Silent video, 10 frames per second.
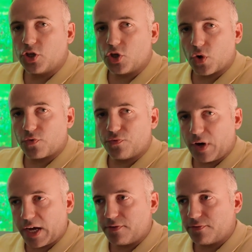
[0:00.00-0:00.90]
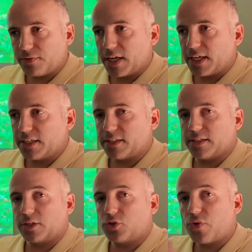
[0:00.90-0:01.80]
Your wife is
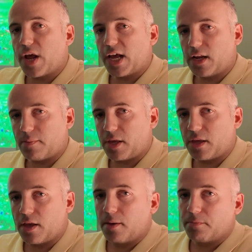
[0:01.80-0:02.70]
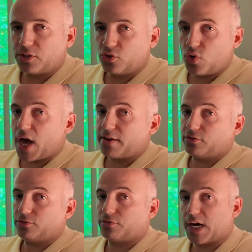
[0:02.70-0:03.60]
not your enemy, but you have
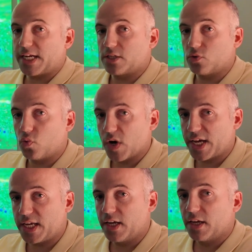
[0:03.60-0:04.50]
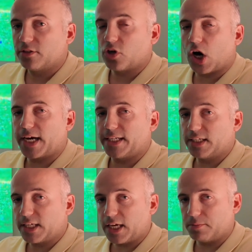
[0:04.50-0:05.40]
to find a way to hide
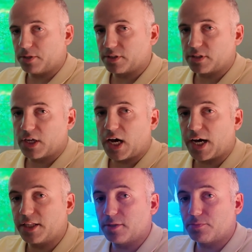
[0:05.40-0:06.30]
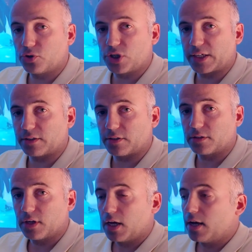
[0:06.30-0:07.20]
the cables, hide the projector,
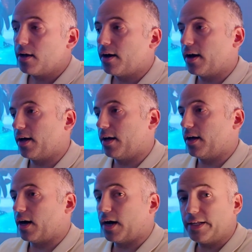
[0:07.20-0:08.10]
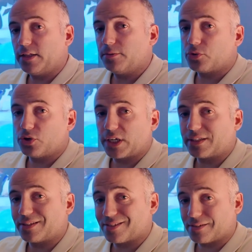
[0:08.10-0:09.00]
hide the
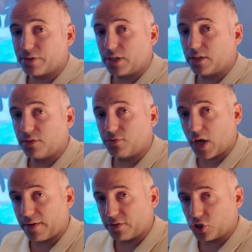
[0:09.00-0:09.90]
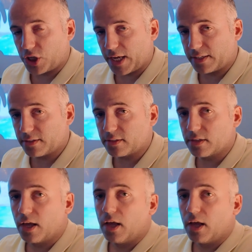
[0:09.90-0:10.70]
projector screen if you have a chance.